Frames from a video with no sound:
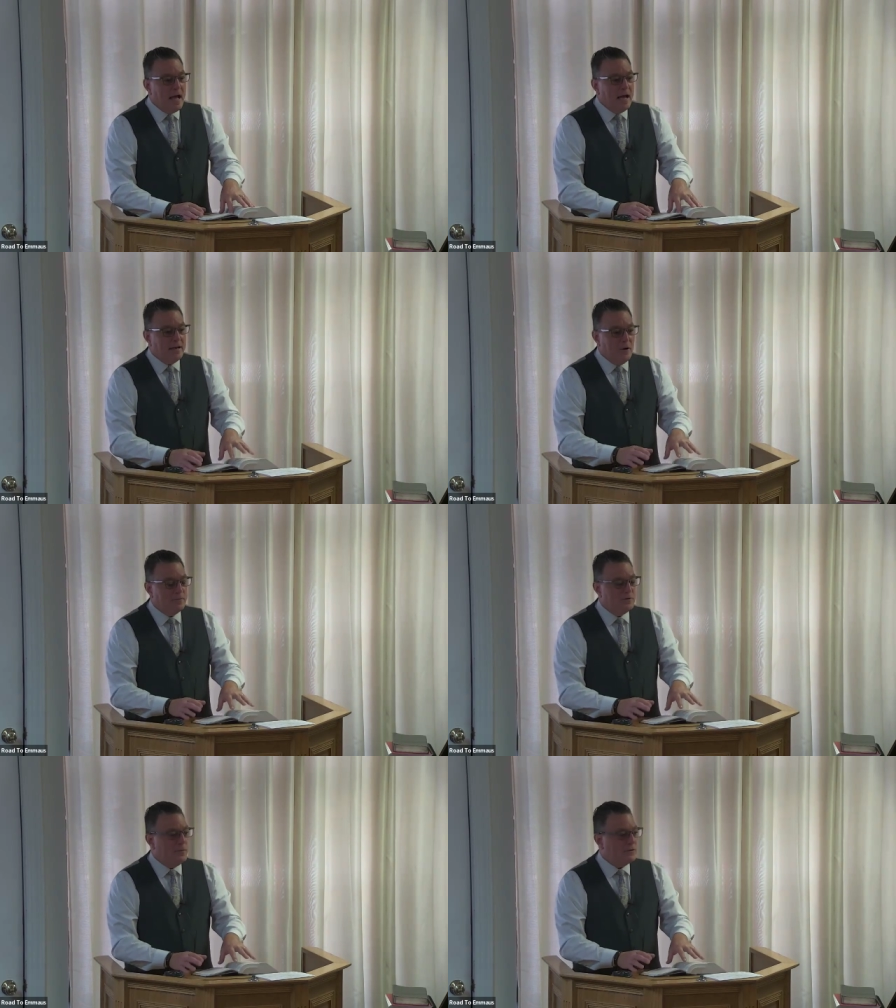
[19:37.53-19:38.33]
I
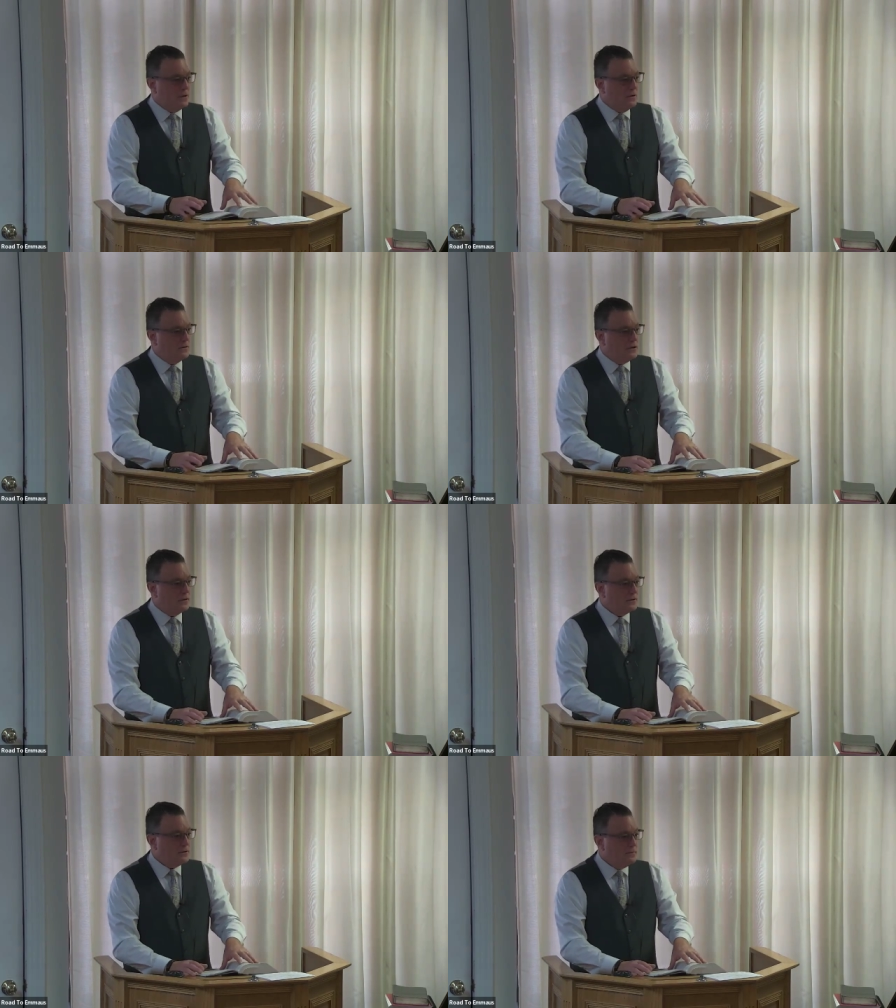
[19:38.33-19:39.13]
know I'm supposed to go to
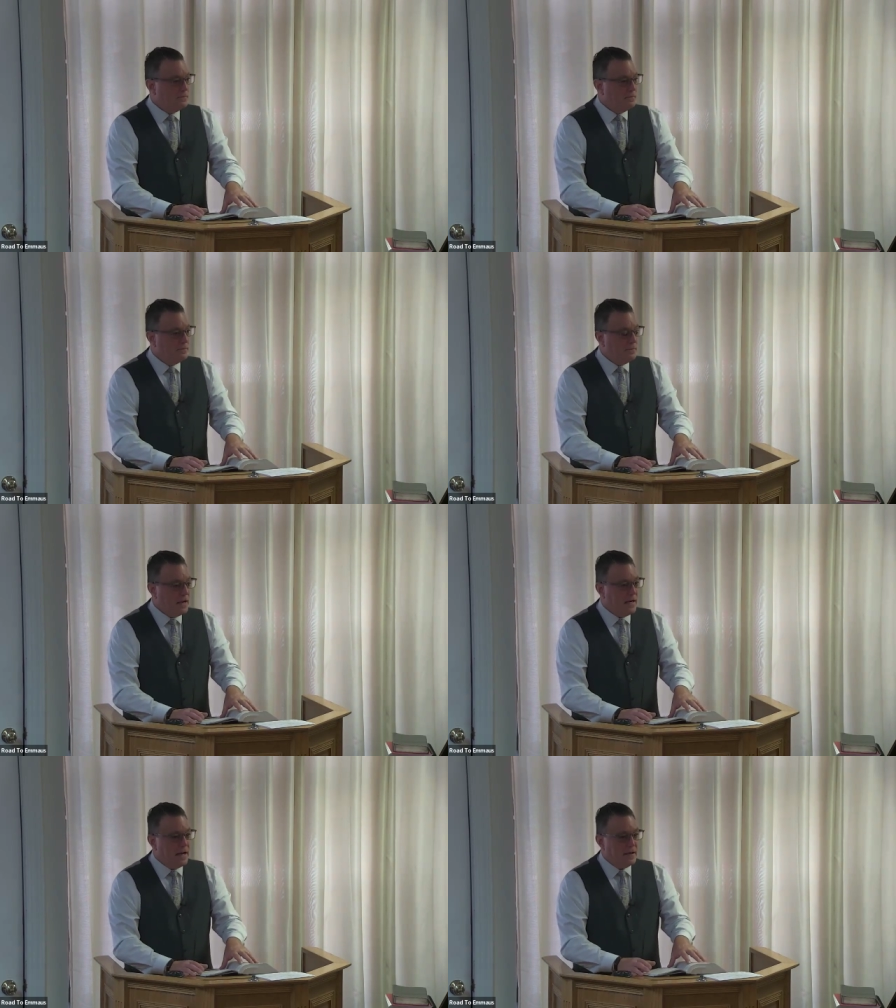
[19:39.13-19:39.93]
church
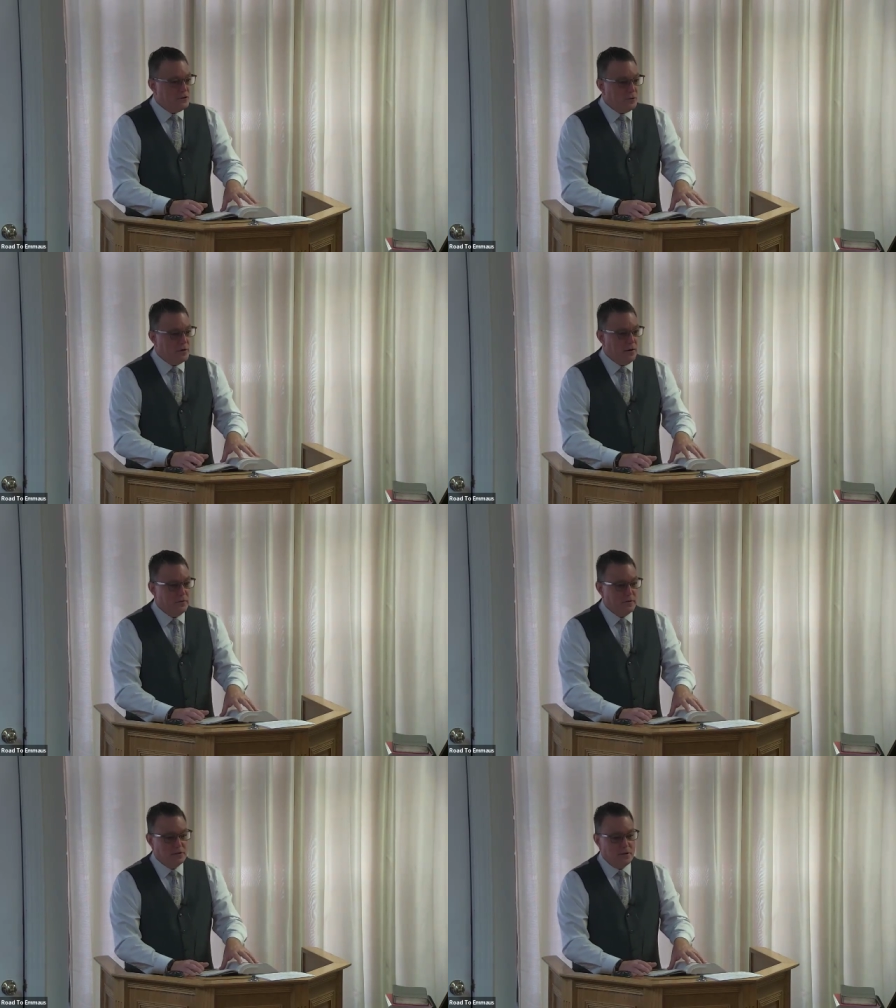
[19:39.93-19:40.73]
and I enjoy
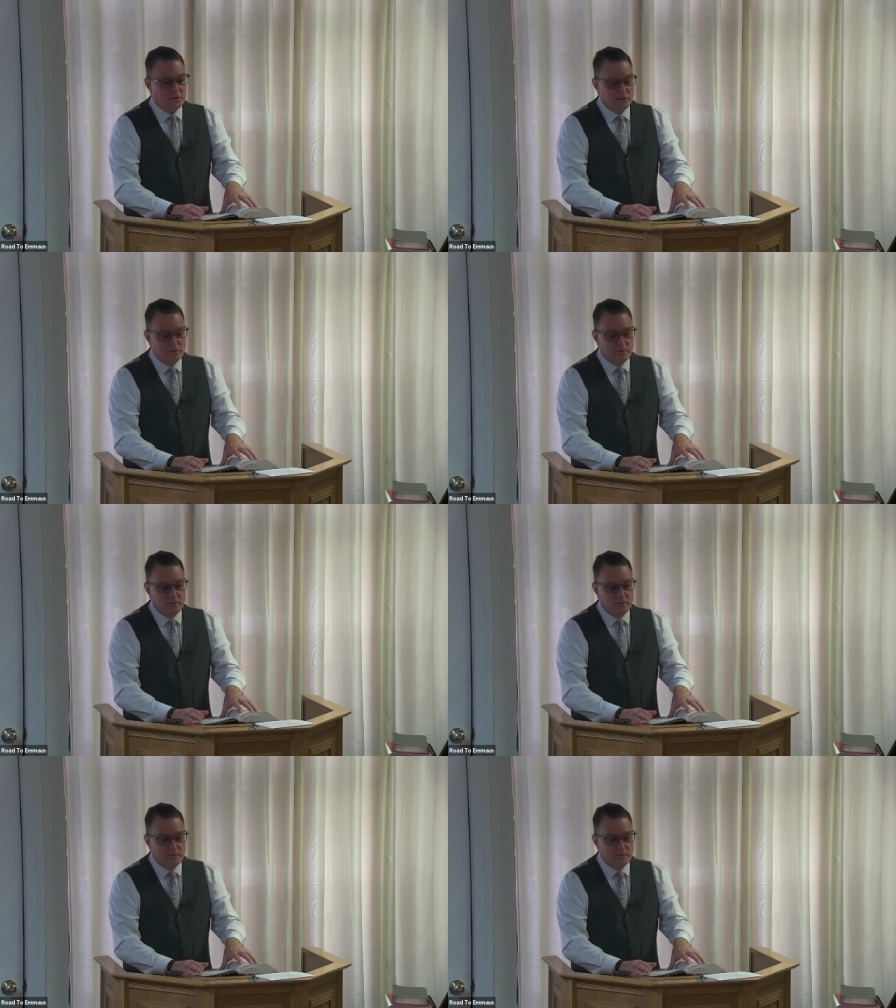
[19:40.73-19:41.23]
going to church.